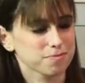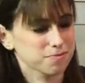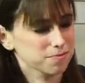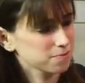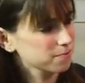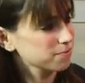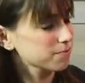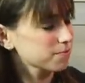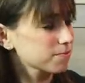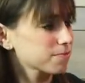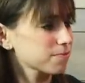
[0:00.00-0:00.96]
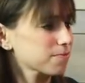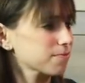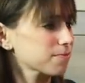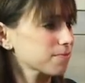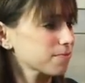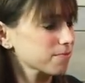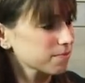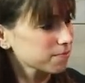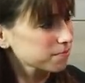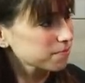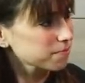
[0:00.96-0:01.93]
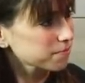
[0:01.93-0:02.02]

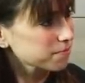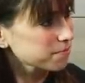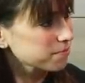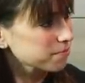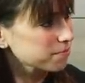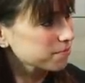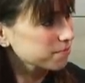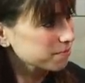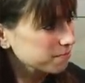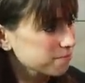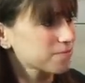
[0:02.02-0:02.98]
This person isn't speaking.